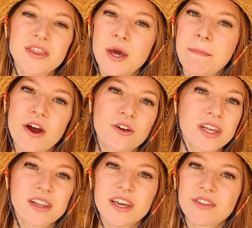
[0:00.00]
They
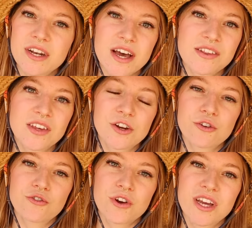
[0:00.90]
barely leave the nest to eat
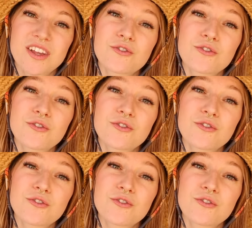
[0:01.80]
or drink.